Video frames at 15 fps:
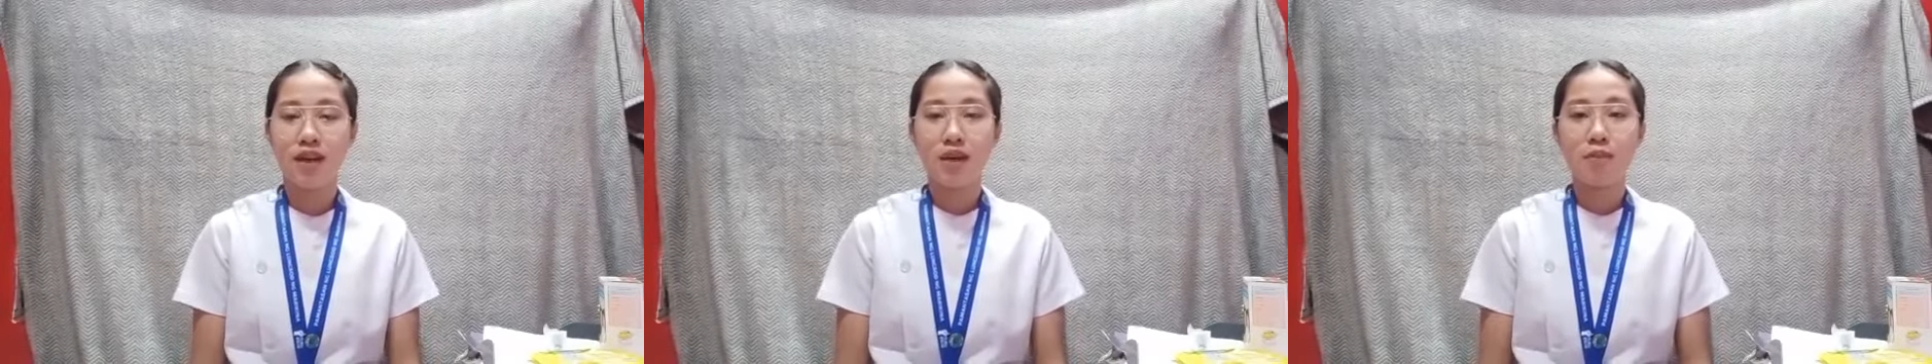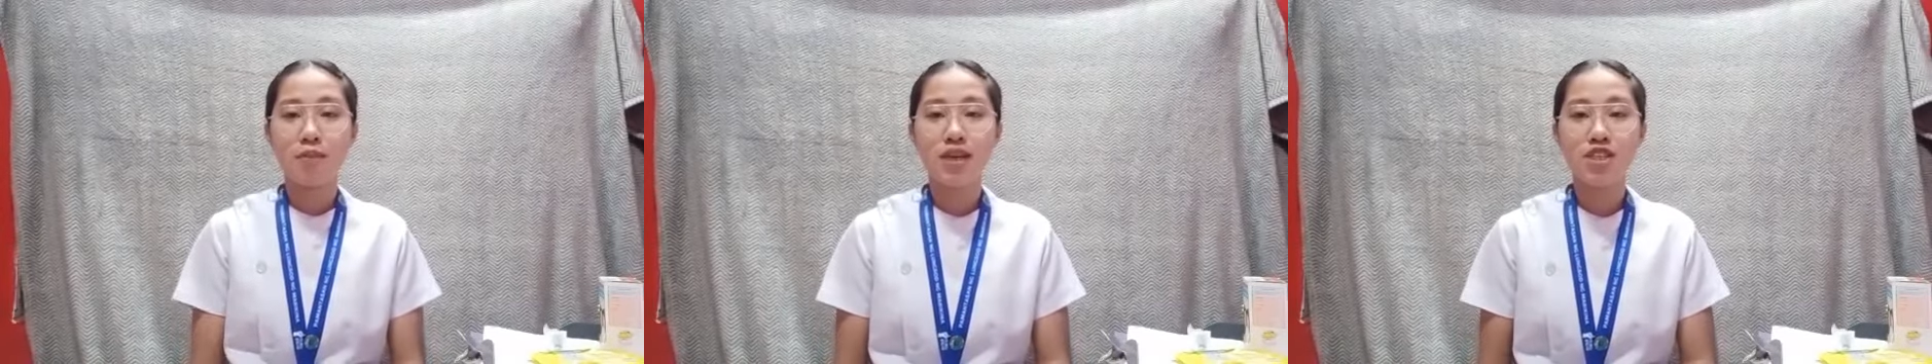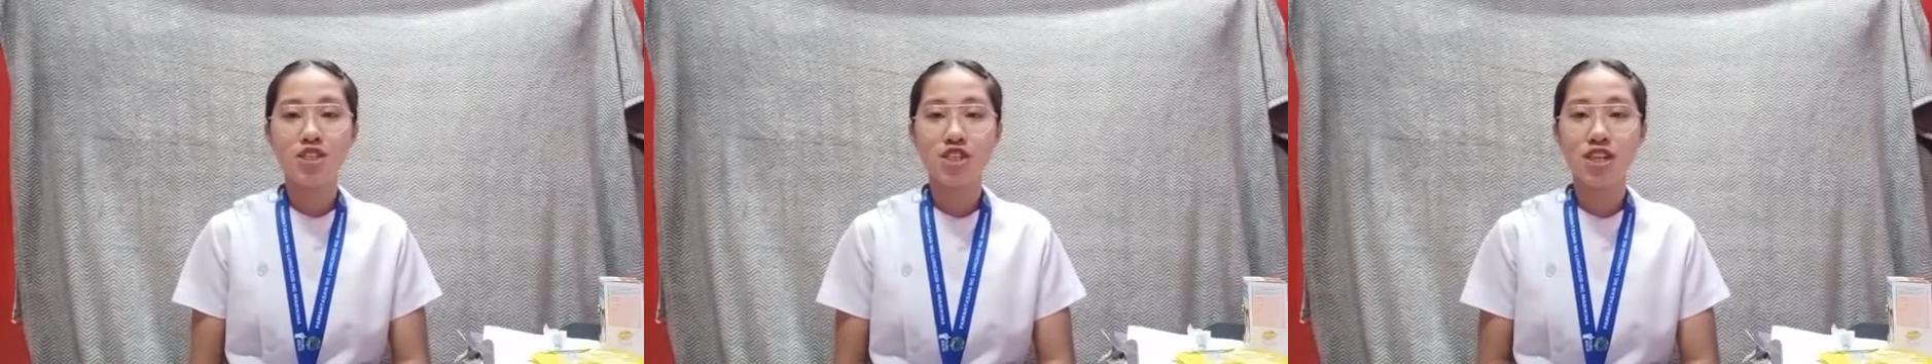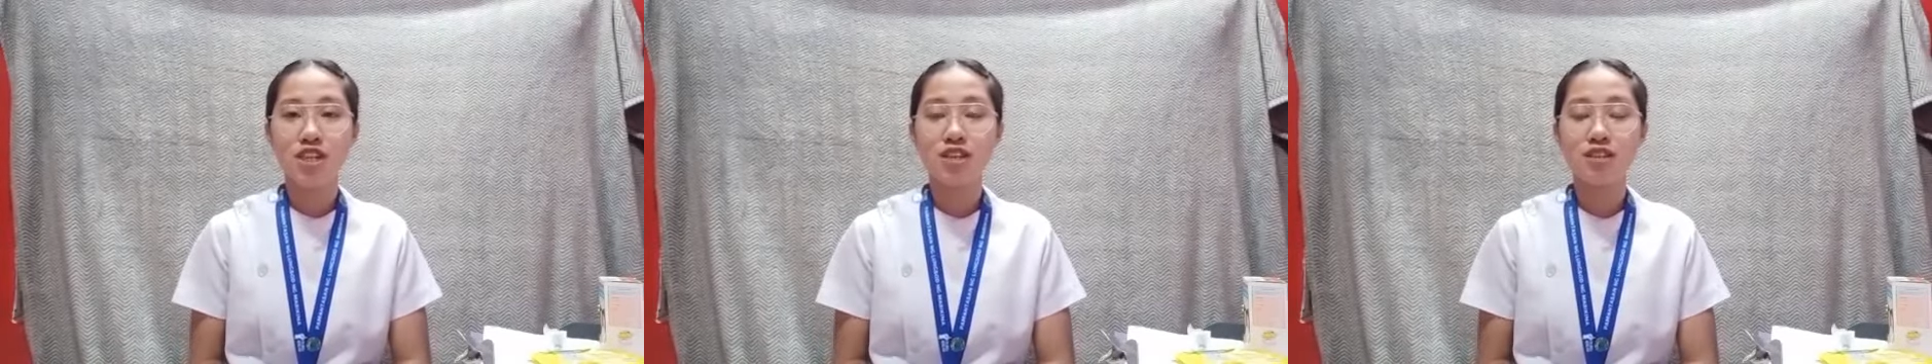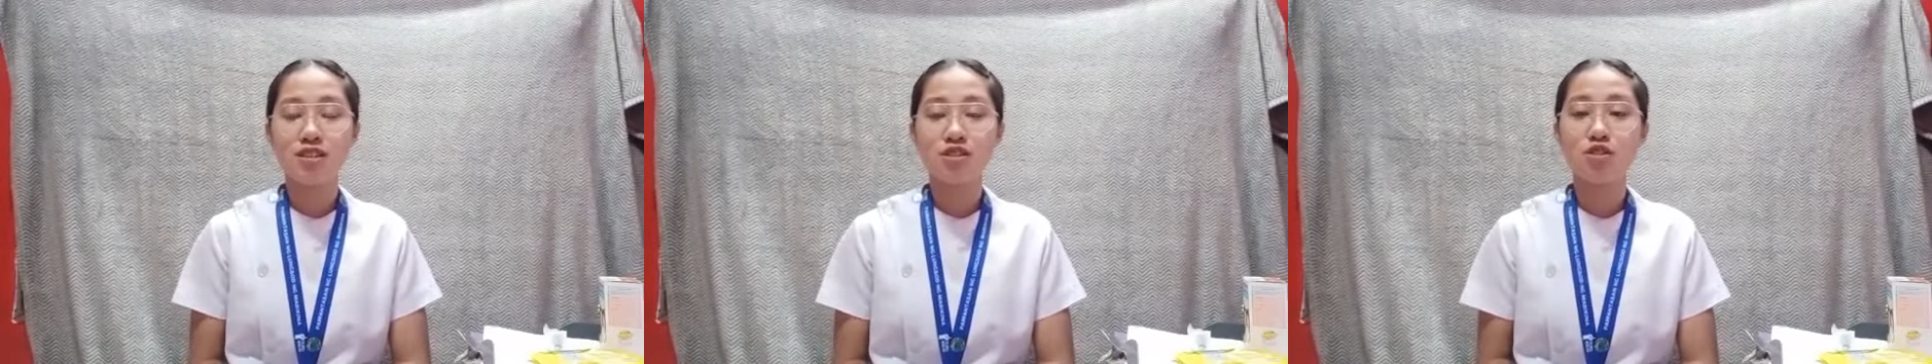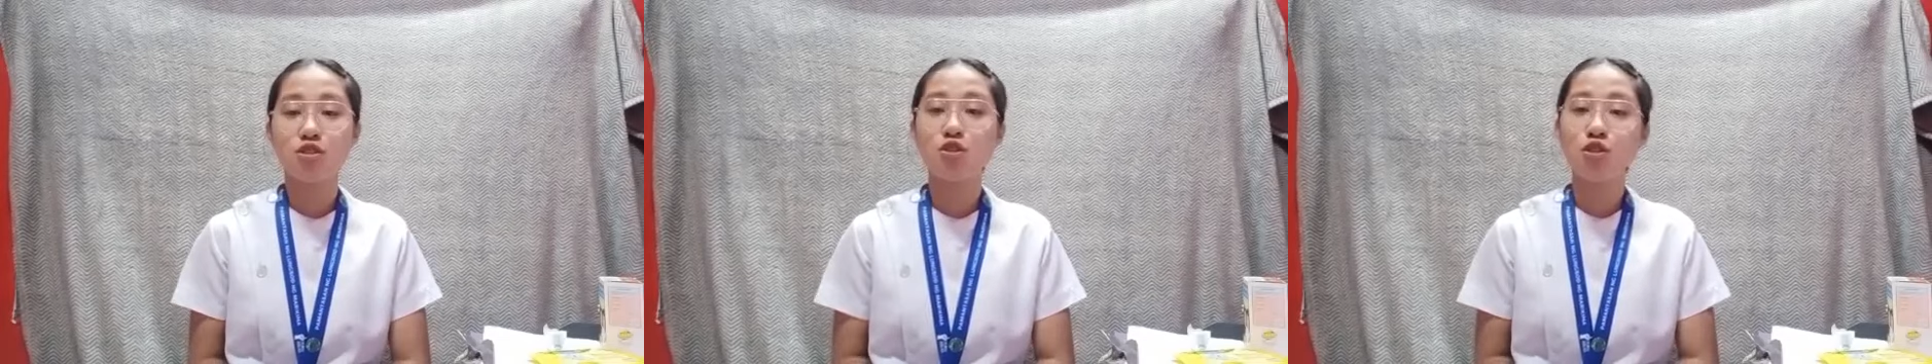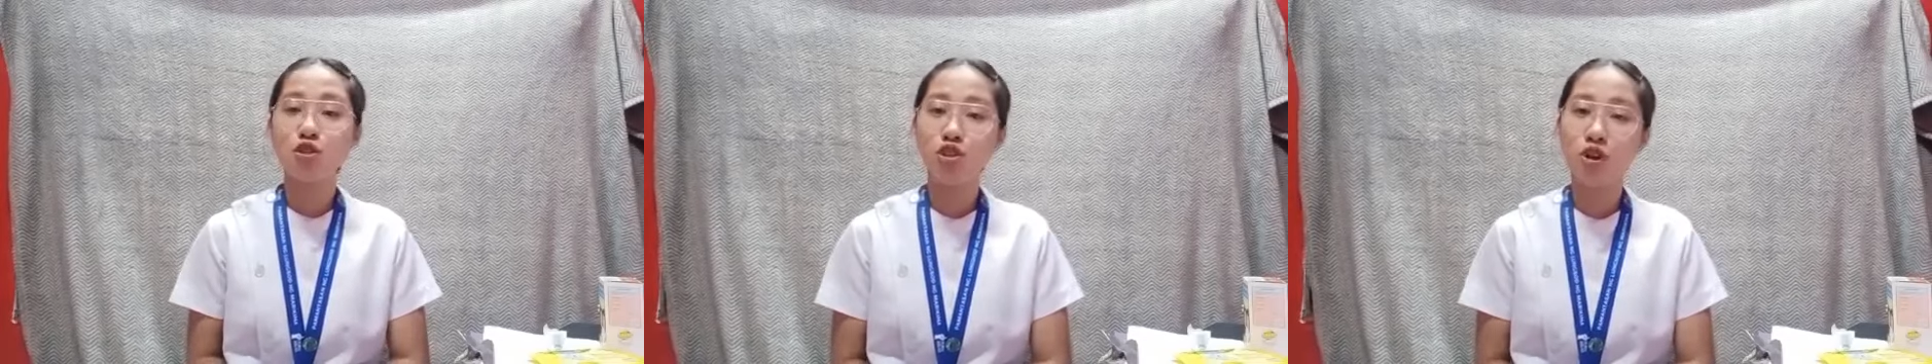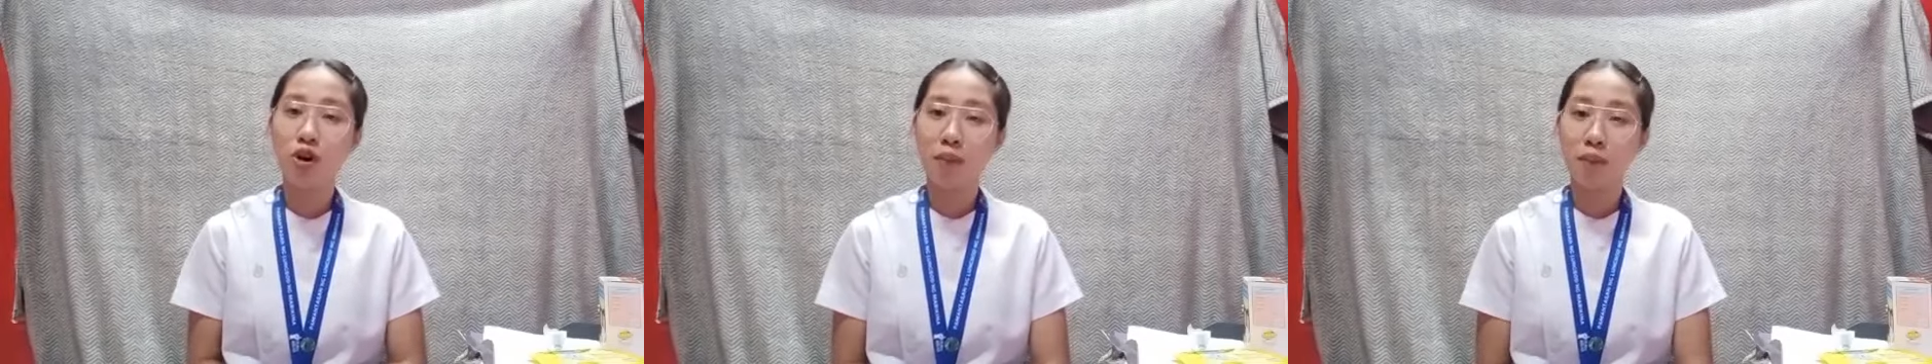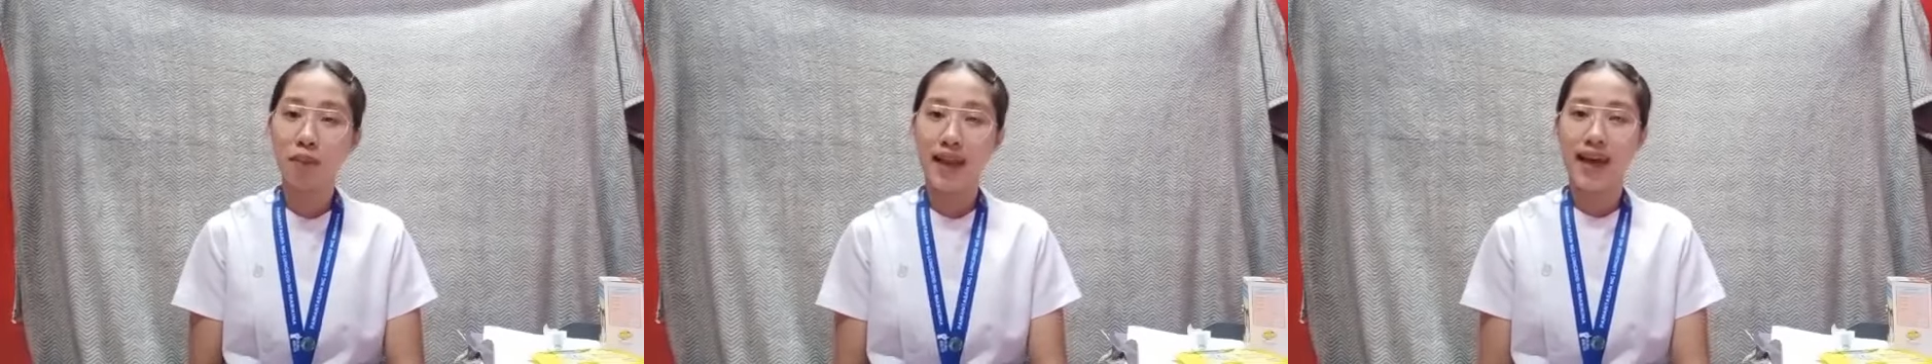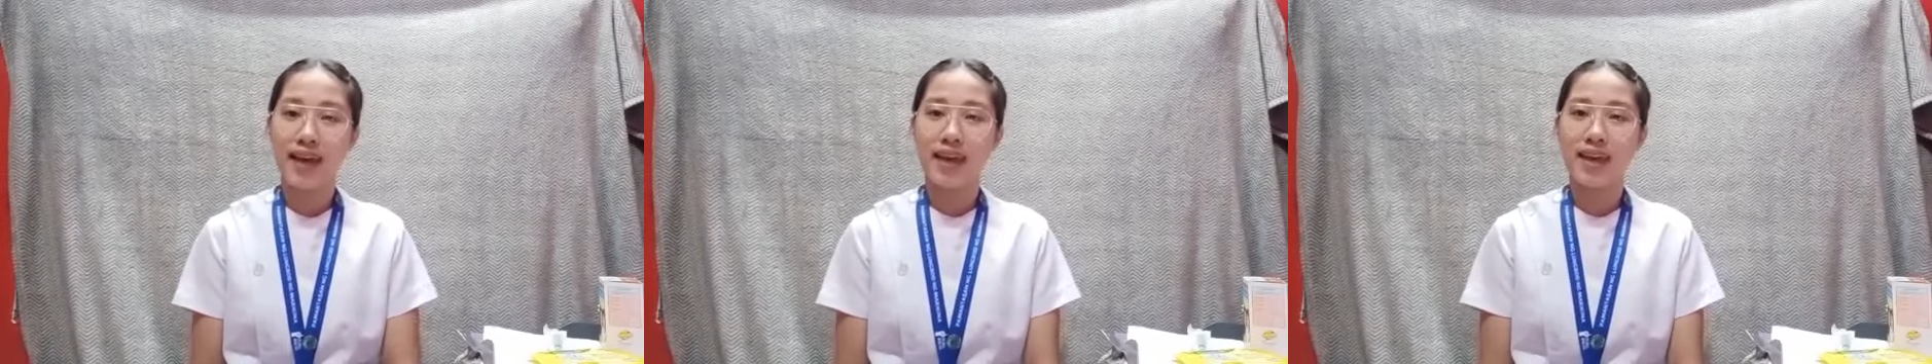patient good
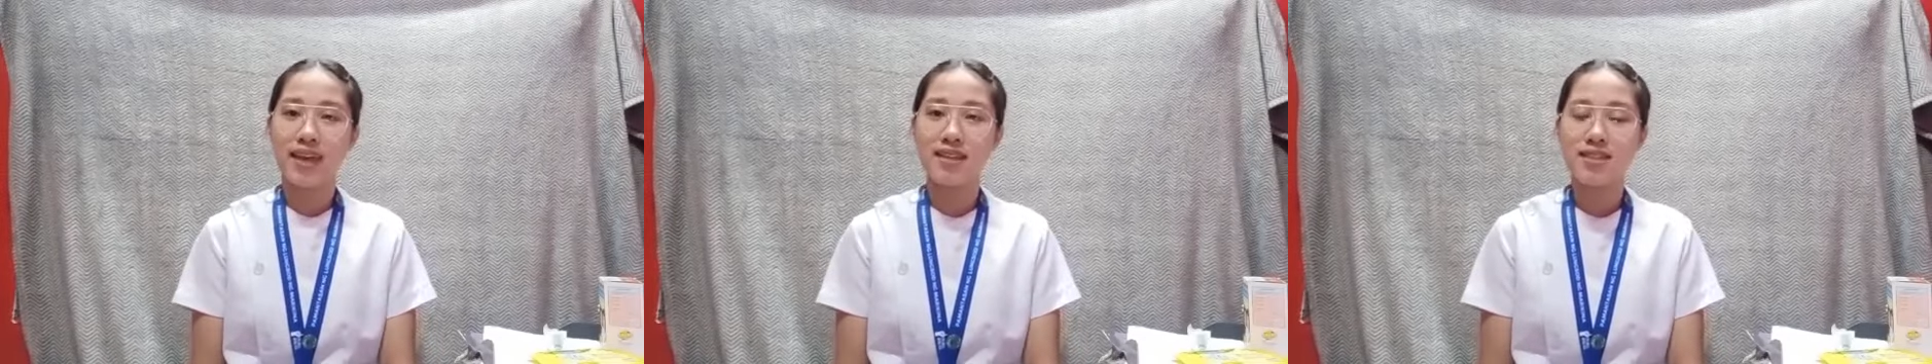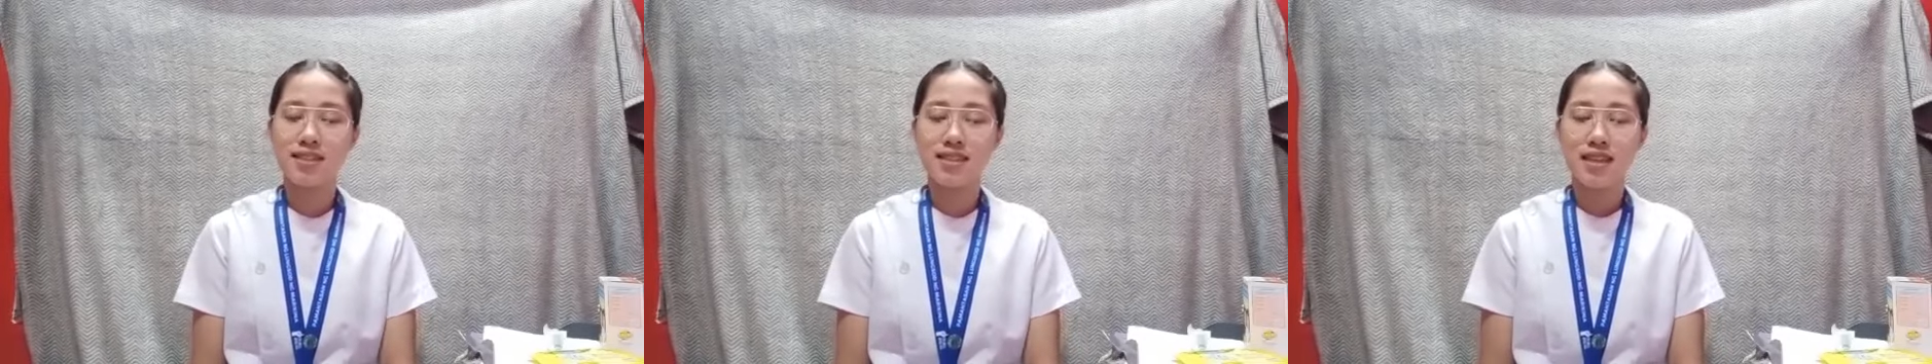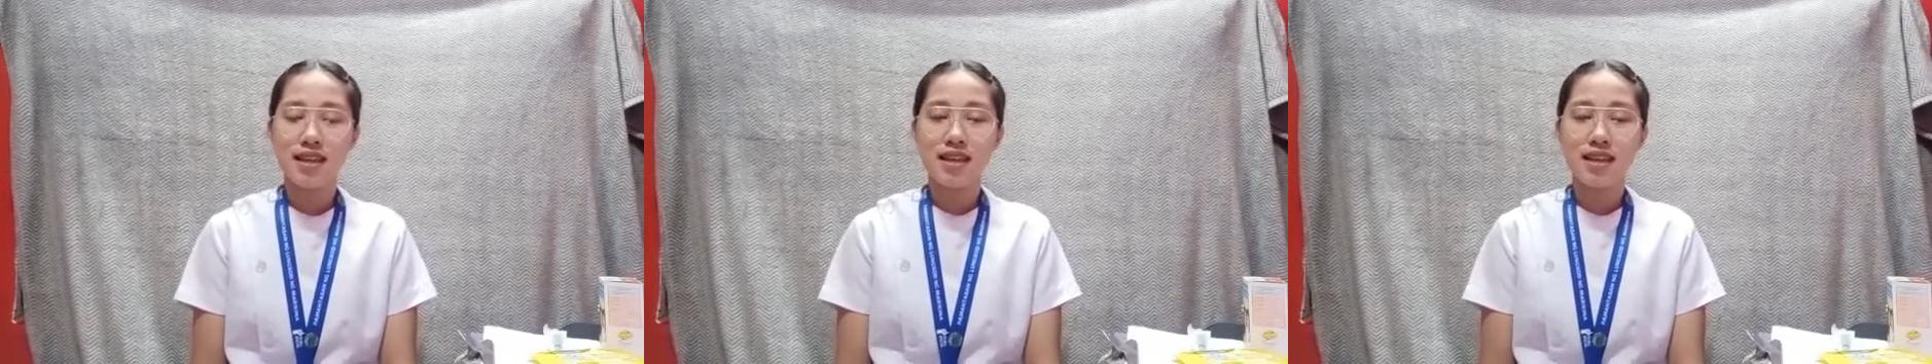compliance,